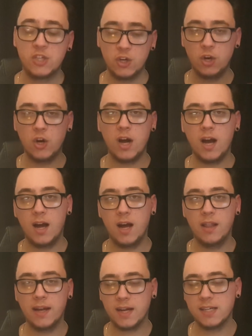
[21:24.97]
So,
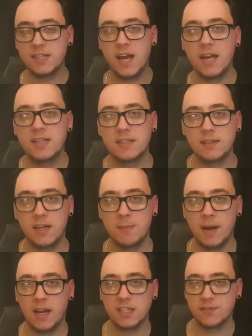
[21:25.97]
like I said
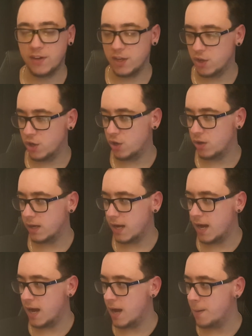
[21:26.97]
in my last video,
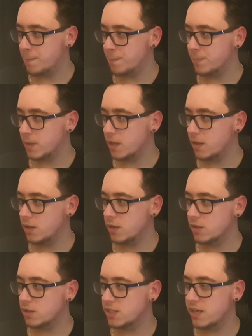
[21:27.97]

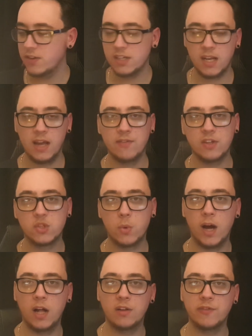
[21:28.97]
Series 11 and
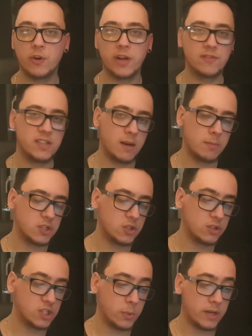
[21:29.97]
12 only have 10
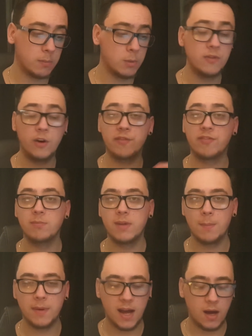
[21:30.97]
episodes, so we can move on from
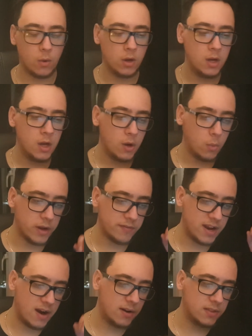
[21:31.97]
them now. We
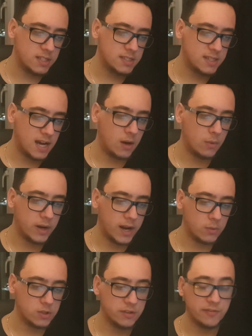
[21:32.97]
have narrowed this down
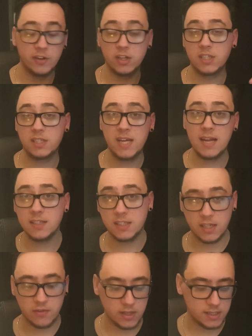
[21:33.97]
now to the first 10
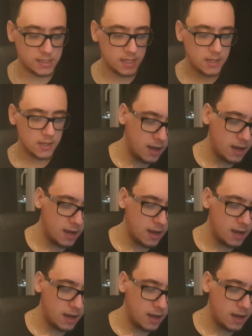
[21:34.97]
series.